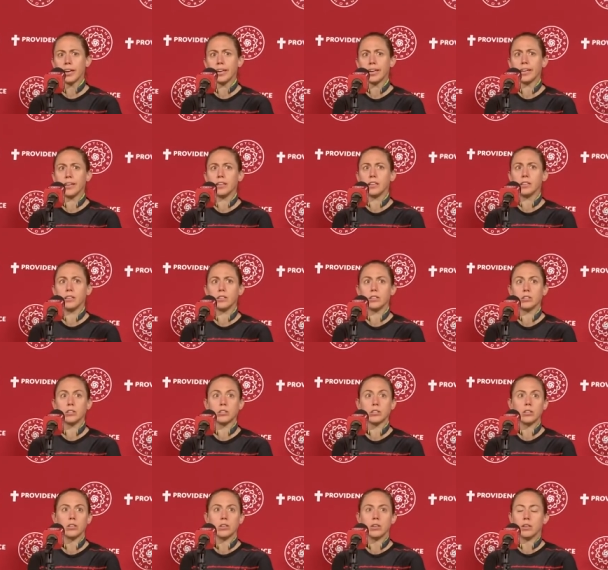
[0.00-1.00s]
is,
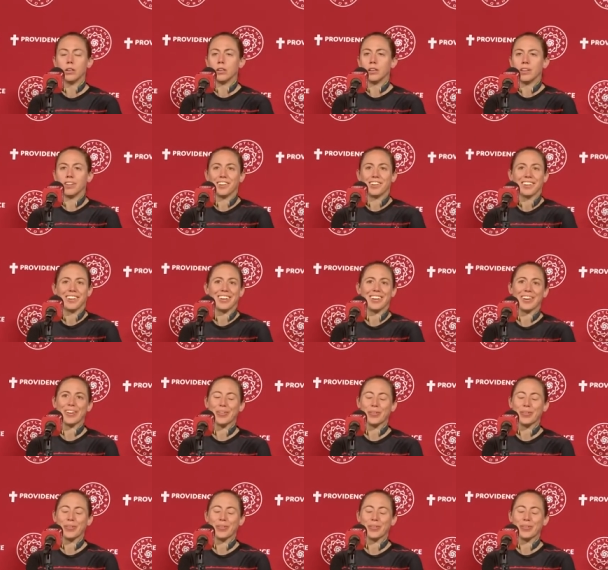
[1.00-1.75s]
you know,